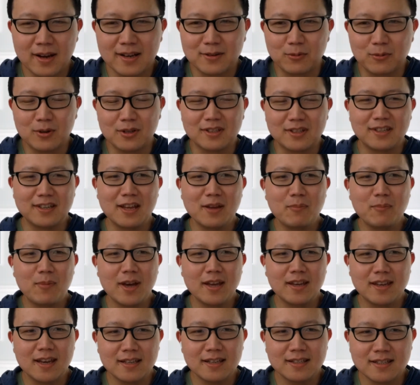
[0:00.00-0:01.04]
Well, today my
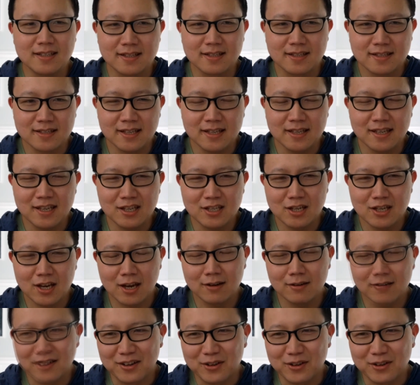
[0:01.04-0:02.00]
guest is Siqi Chen,